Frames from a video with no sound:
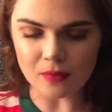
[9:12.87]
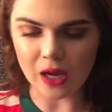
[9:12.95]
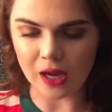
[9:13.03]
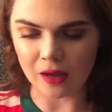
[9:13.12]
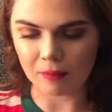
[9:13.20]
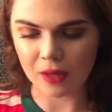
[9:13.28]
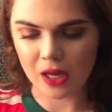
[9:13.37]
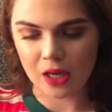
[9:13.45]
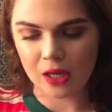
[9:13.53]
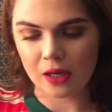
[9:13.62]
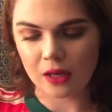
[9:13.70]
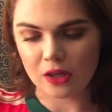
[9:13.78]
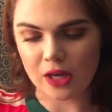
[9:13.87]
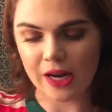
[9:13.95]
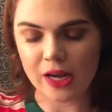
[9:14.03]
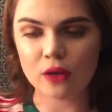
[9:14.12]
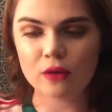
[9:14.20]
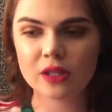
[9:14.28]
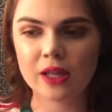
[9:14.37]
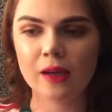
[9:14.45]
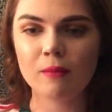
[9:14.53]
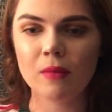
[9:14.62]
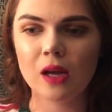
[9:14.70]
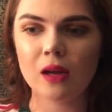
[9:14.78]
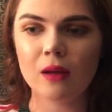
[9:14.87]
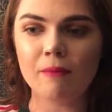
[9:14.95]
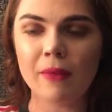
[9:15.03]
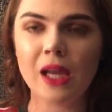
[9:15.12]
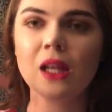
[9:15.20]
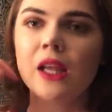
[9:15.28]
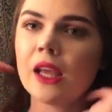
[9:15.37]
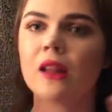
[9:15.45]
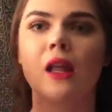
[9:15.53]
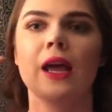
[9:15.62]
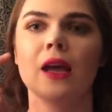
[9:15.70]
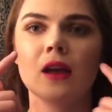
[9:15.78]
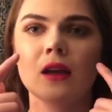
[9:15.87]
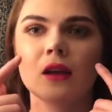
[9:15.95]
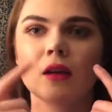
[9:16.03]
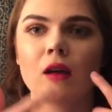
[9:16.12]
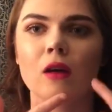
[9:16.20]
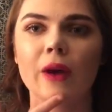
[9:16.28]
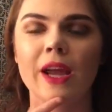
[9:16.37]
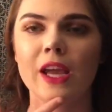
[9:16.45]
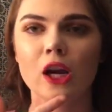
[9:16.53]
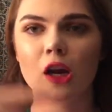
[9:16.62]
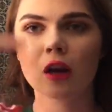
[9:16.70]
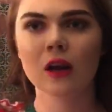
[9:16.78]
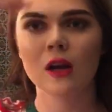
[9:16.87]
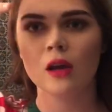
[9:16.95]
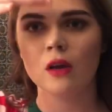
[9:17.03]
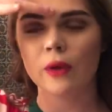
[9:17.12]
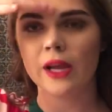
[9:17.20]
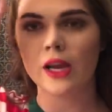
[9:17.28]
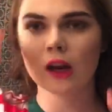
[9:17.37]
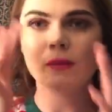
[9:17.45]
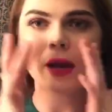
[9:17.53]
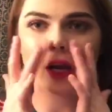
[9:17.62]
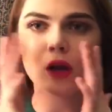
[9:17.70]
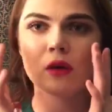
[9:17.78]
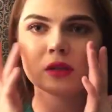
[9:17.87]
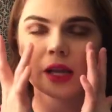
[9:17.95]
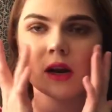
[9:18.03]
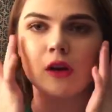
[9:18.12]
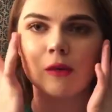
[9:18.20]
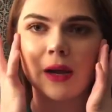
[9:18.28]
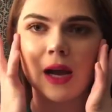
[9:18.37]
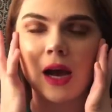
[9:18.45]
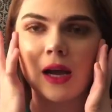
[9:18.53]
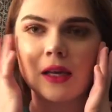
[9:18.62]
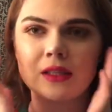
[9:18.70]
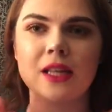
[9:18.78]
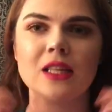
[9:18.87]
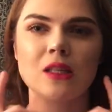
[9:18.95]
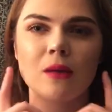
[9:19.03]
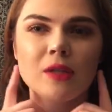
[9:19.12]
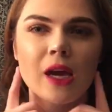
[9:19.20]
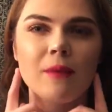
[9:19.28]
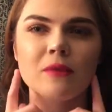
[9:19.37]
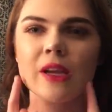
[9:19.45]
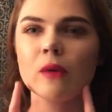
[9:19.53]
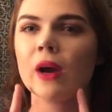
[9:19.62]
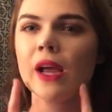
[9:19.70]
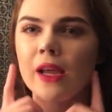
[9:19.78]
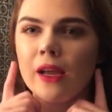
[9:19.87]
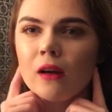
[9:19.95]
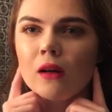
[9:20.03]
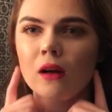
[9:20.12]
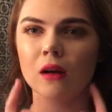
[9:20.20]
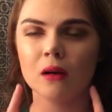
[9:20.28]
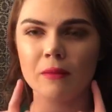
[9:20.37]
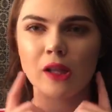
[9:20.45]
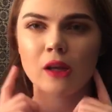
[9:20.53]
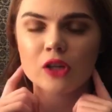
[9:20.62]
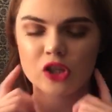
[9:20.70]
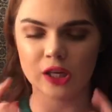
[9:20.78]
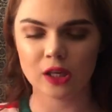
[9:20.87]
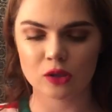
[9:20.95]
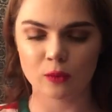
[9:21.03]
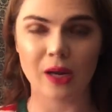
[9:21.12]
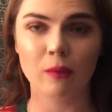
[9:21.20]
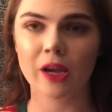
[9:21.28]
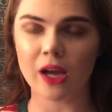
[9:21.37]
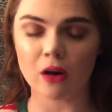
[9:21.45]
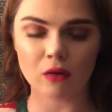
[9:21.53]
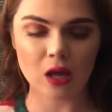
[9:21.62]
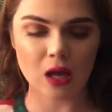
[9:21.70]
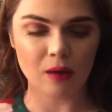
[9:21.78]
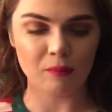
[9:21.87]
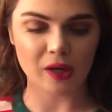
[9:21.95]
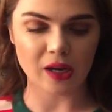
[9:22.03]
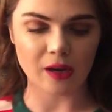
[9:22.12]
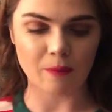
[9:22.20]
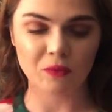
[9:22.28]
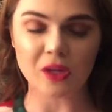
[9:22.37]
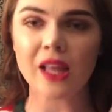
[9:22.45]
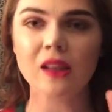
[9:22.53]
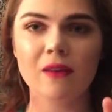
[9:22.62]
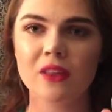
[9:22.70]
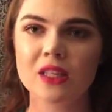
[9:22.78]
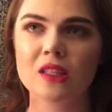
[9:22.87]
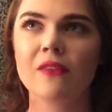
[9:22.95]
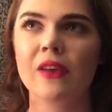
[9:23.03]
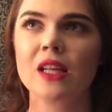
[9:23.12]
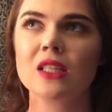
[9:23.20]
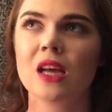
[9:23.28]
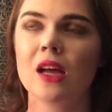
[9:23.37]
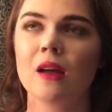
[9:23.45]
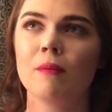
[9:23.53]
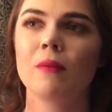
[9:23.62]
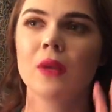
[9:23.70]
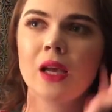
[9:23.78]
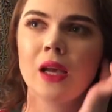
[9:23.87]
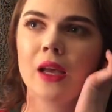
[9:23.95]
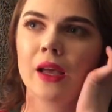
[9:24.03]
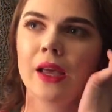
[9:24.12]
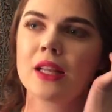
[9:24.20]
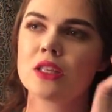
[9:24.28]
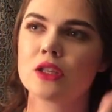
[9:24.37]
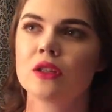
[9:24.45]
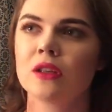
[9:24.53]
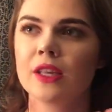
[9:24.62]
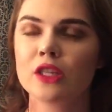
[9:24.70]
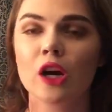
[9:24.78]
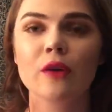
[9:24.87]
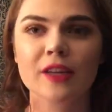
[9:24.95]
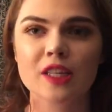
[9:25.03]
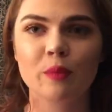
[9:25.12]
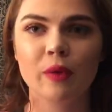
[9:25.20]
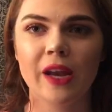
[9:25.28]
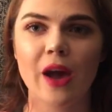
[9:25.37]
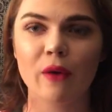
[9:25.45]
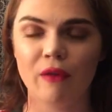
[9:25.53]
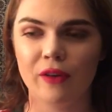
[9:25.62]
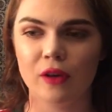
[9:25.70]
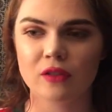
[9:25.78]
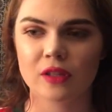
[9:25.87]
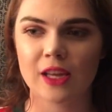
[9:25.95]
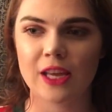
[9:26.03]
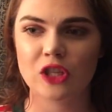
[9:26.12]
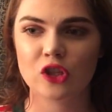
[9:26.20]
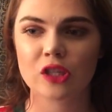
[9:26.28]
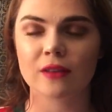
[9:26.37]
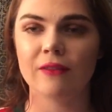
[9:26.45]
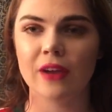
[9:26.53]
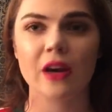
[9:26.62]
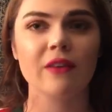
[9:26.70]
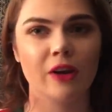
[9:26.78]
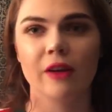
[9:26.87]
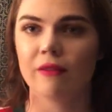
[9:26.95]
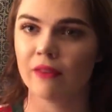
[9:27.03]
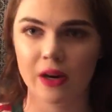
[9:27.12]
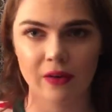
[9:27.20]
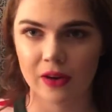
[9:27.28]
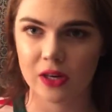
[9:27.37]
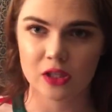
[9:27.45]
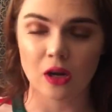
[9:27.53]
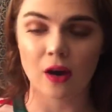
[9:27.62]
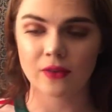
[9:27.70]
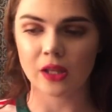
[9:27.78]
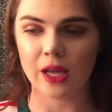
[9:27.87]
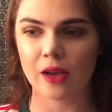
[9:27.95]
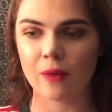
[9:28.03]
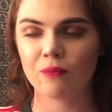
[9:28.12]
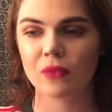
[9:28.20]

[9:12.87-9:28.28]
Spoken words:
And I use them mainly like right here, my nose, and under my eyes, and sometimes like right here on my lower cheeks when I break out. But I love this stuff. It's hard to explain how it feels. It's just very, very, very, very soft. Like,